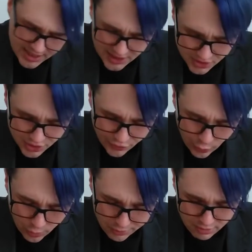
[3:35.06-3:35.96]
it doesn't just
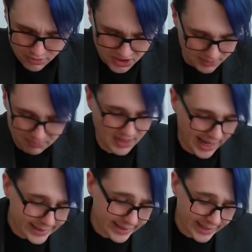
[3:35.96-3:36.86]
fall through to
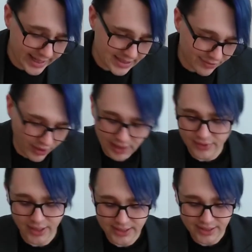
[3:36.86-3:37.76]
1885,
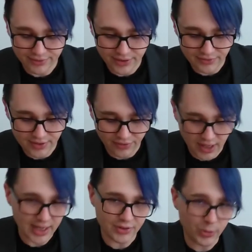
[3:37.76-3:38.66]

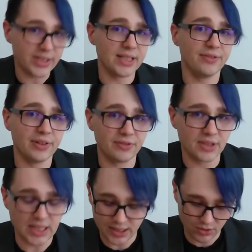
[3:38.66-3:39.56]
1955,
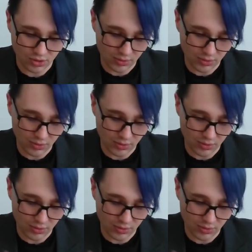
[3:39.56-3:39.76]
2015,